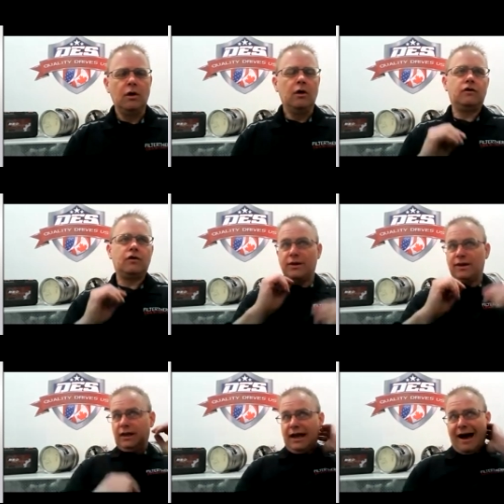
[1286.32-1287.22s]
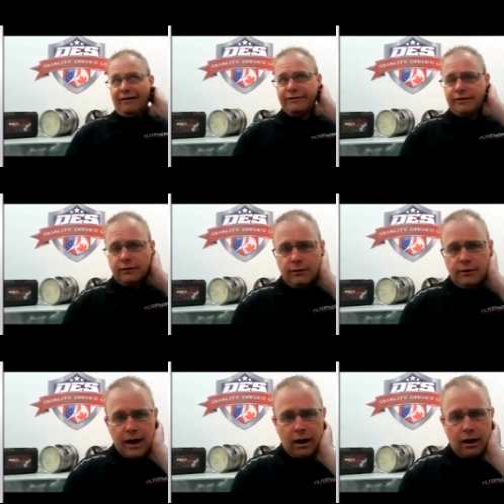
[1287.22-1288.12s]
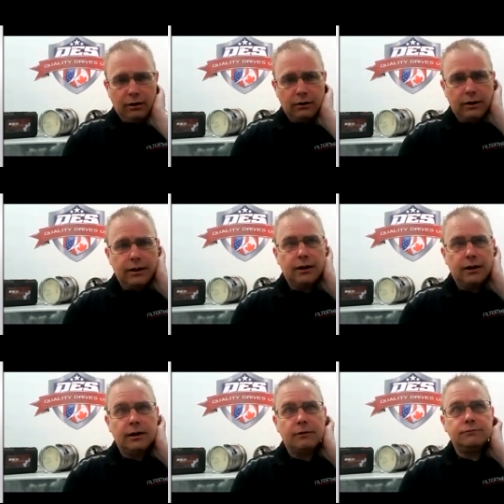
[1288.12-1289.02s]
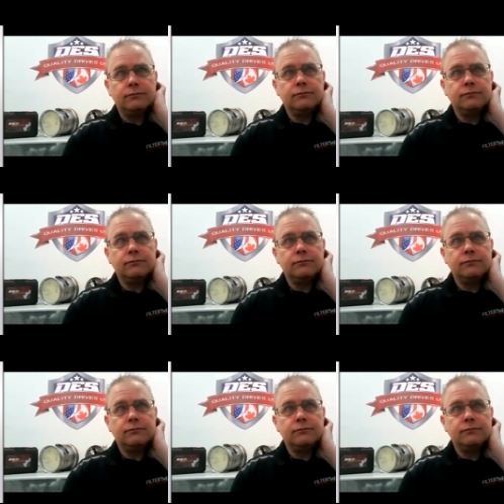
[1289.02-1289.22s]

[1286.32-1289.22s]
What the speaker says: So on the left there, let's